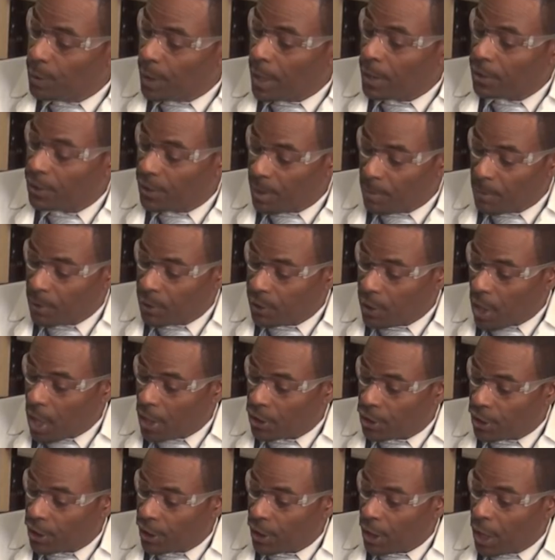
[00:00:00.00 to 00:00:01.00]
does the
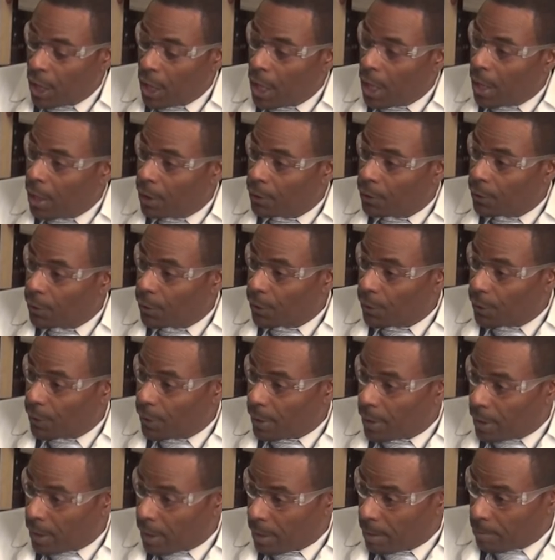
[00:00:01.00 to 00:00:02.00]
massaging?
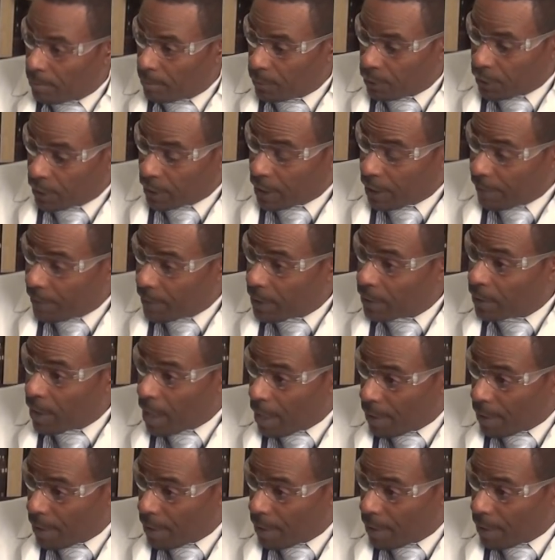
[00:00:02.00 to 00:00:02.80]
Your significant